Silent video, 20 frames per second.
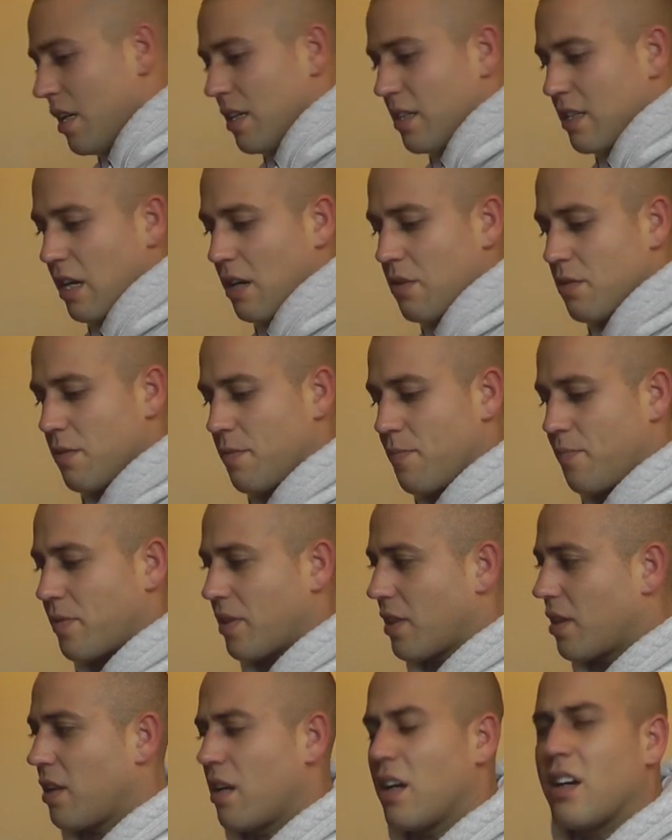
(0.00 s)
So
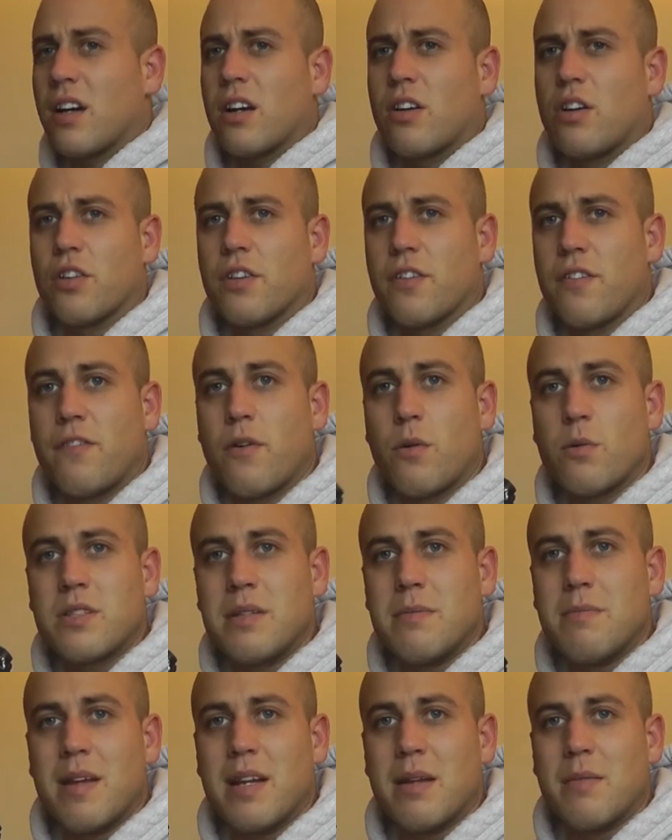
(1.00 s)
I've got the
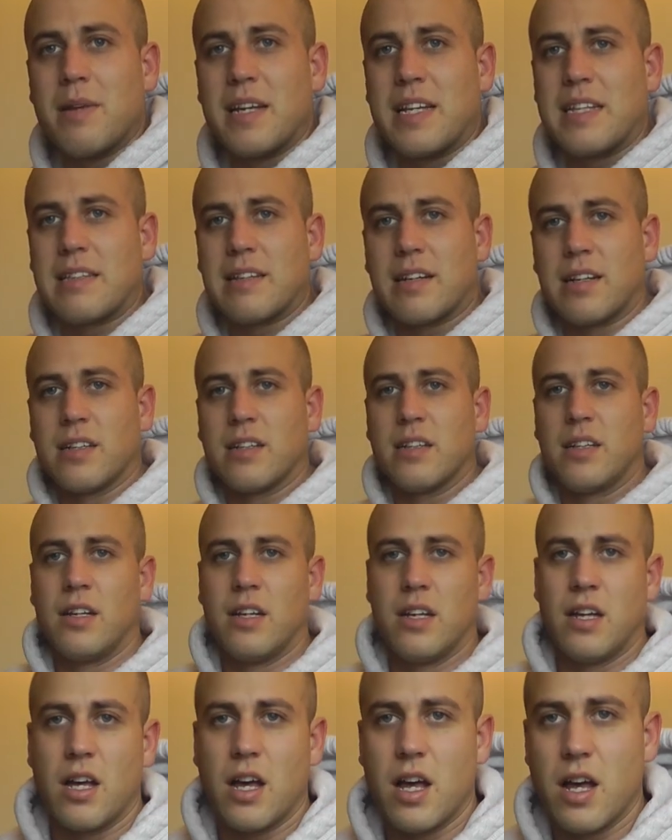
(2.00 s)
40mm
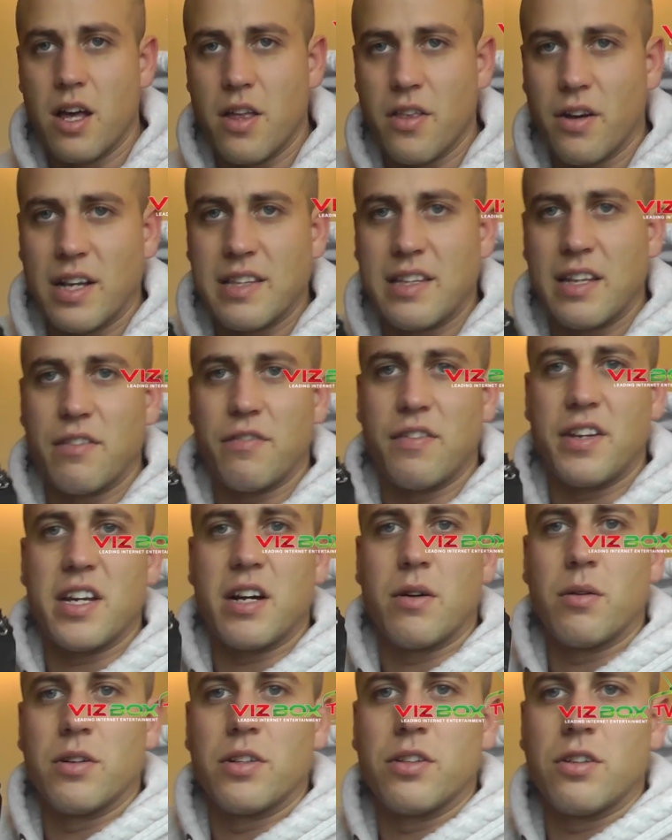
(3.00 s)
that I did a
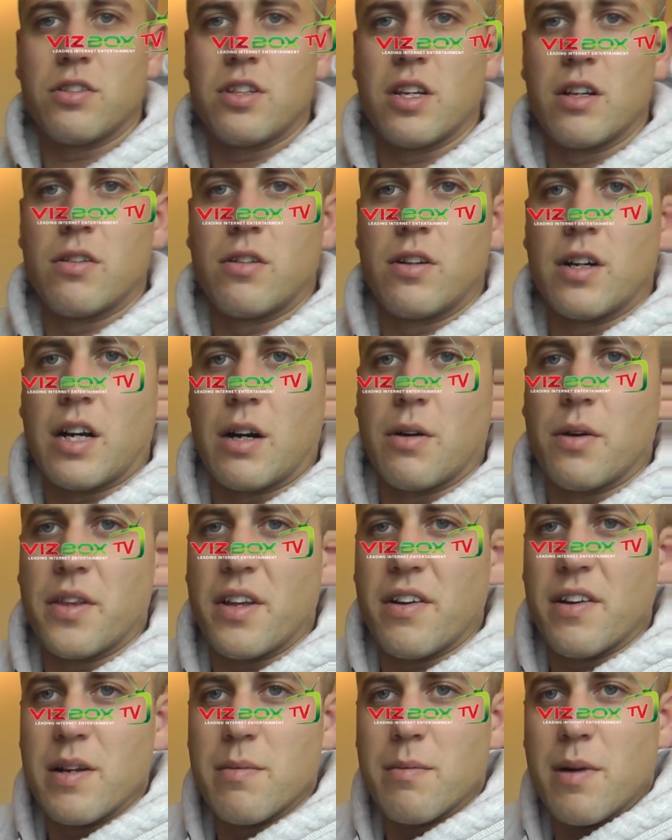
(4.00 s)
video on not so long ago on
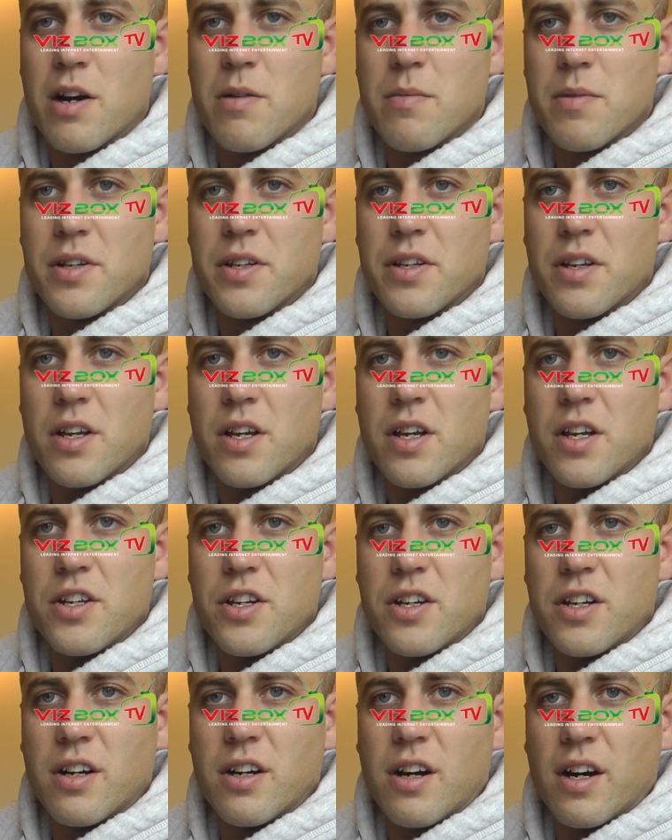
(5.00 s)
there at the moment, and
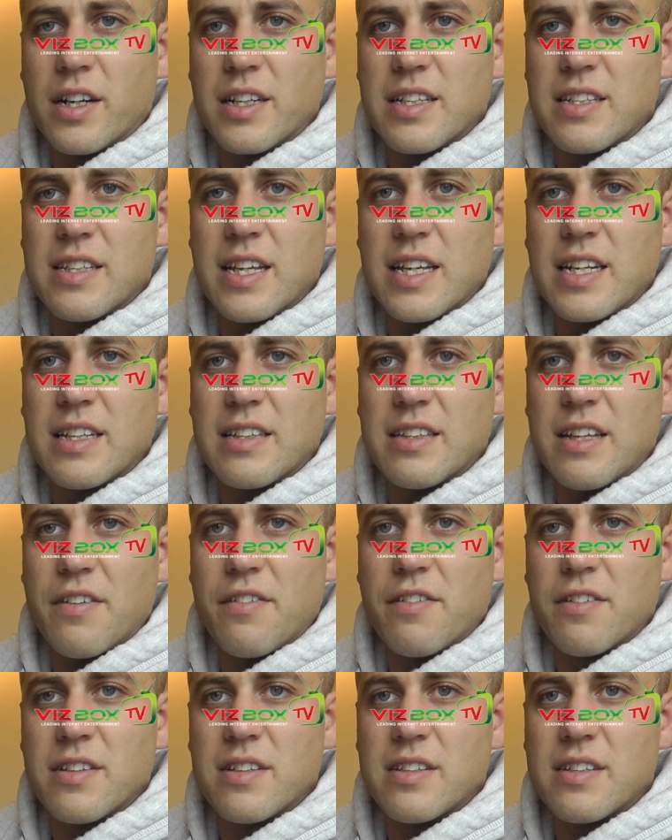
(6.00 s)
kind of see the
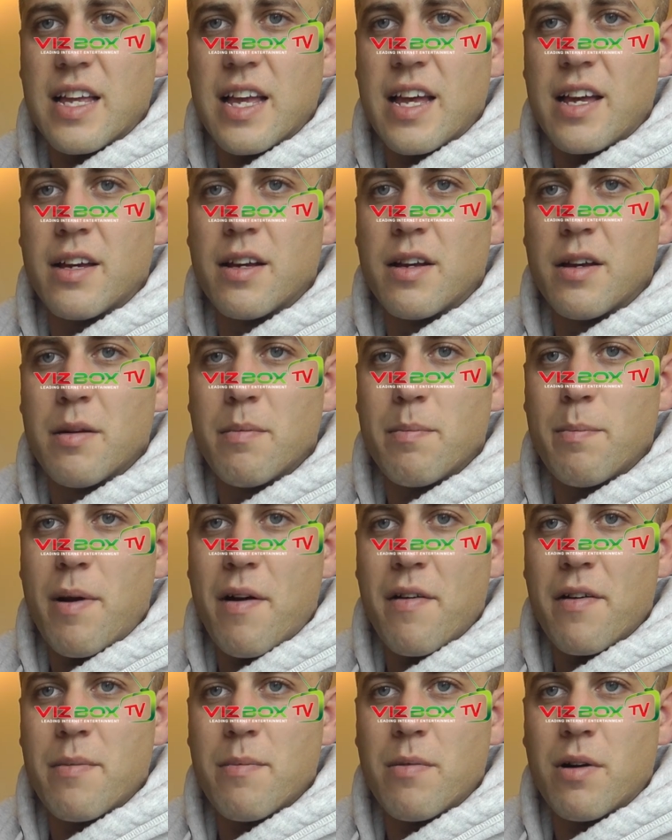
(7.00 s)
difference there,
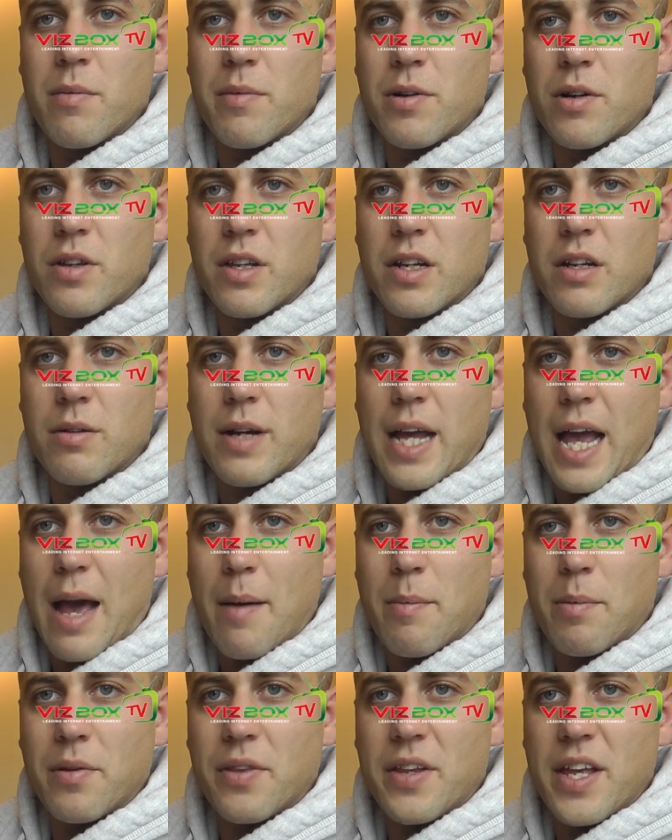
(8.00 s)
bearing in mind we've got the little
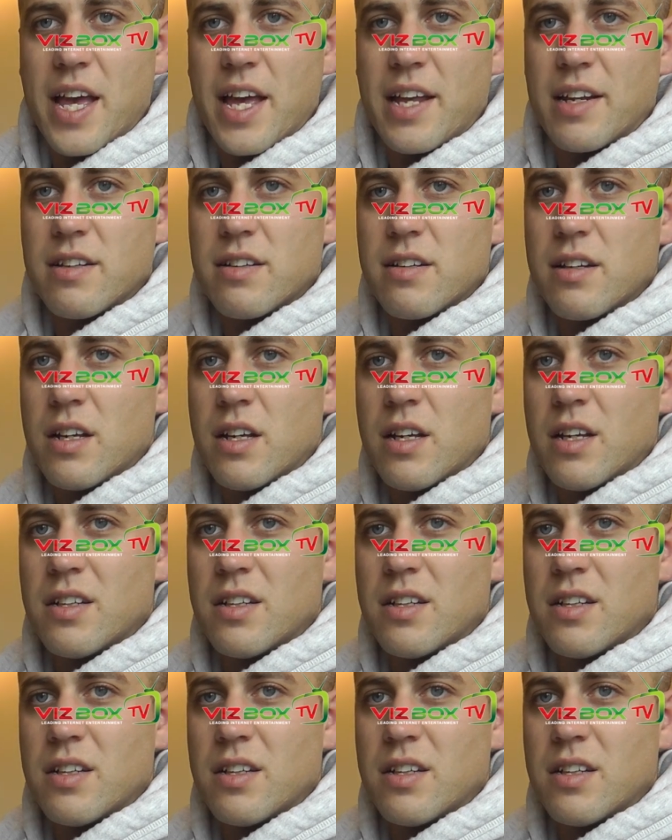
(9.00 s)
cap on the end.